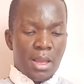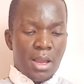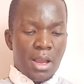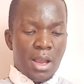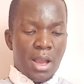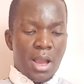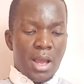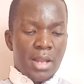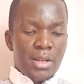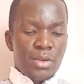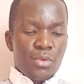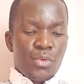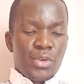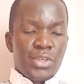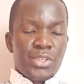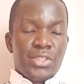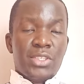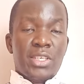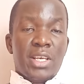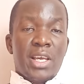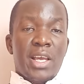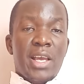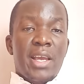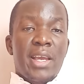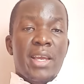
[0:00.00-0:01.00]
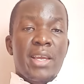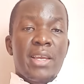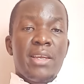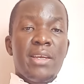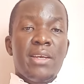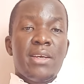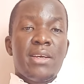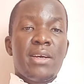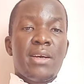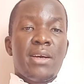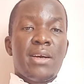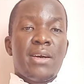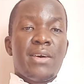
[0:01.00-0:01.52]
and we
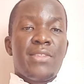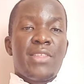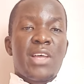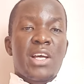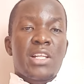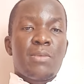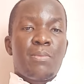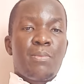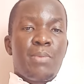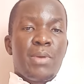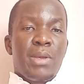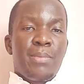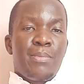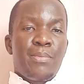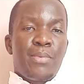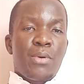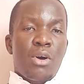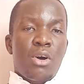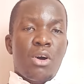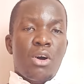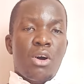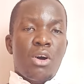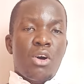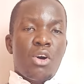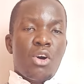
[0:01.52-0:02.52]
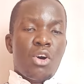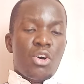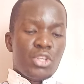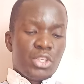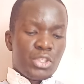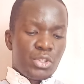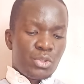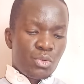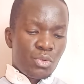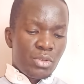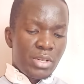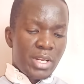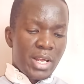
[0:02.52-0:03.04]
say that people or
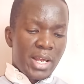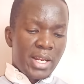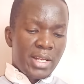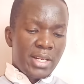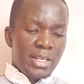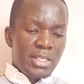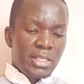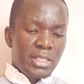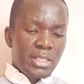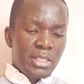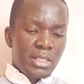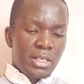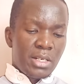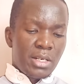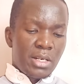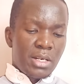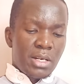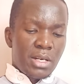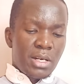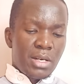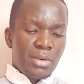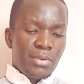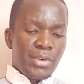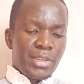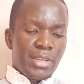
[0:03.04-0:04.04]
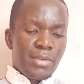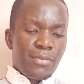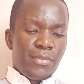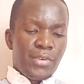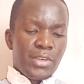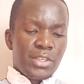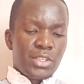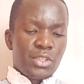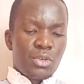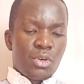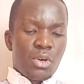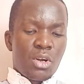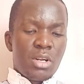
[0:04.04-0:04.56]
students with
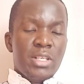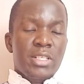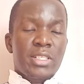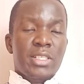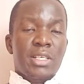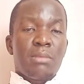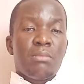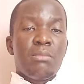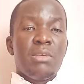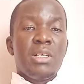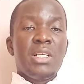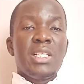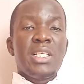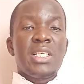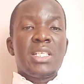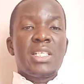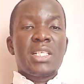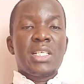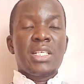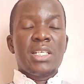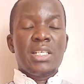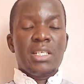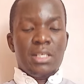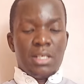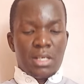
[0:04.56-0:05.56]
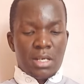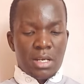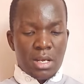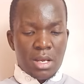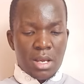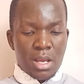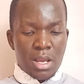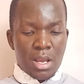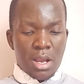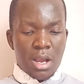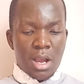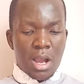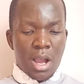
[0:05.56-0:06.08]
physical disability
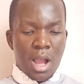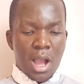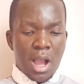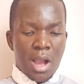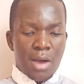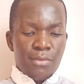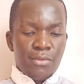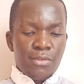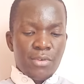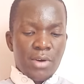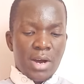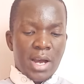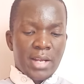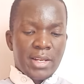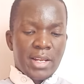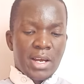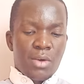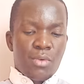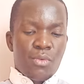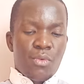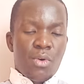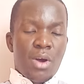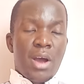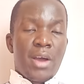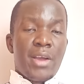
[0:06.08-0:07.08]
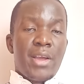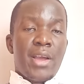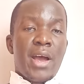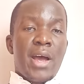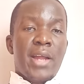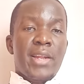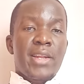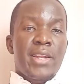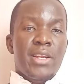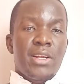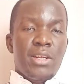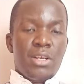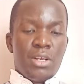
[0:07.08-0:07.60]
have an
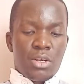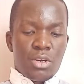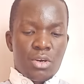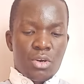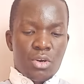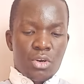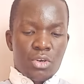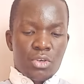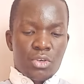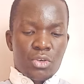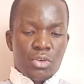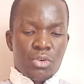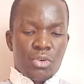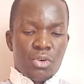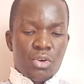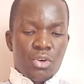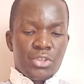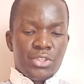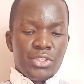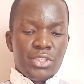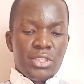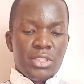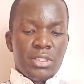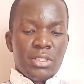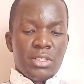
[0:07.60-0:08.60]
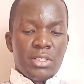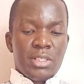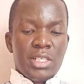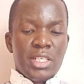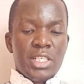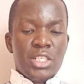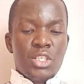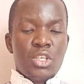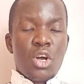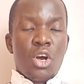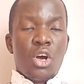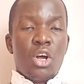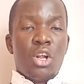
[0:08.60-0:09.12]
acquired or a
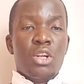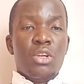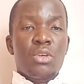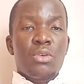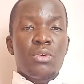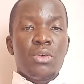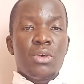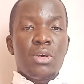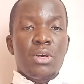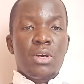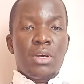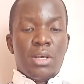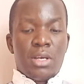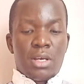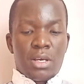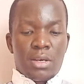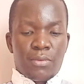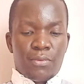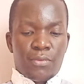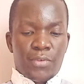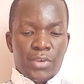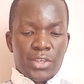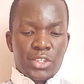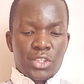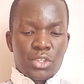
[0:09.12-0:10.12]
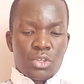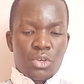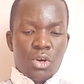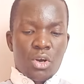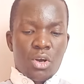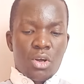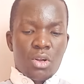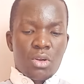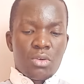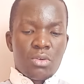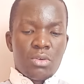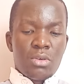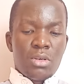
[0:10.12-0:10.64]
congenital
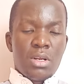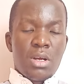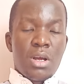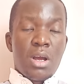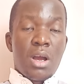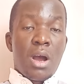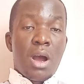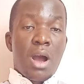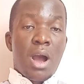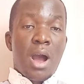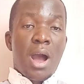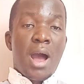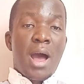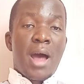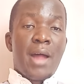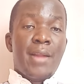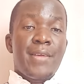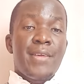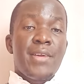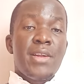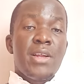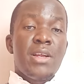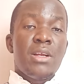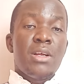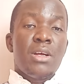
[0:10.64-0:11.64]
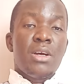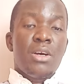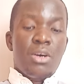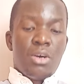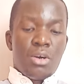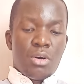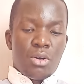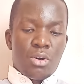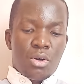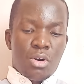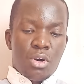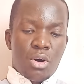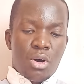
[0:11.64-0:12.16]
physical and
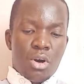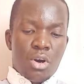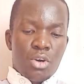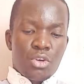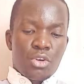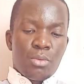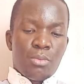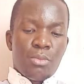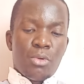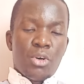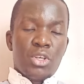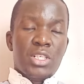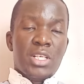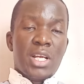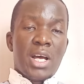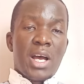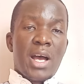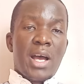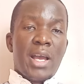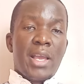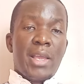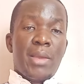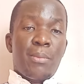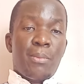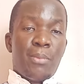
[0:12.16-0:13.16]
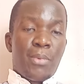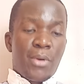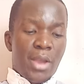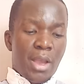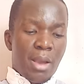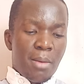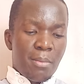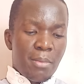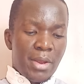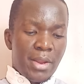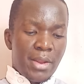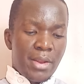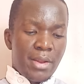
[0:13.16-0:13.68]
or motor
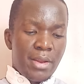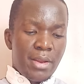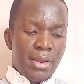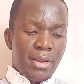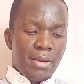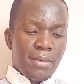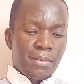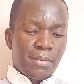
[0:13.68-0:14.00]
impairment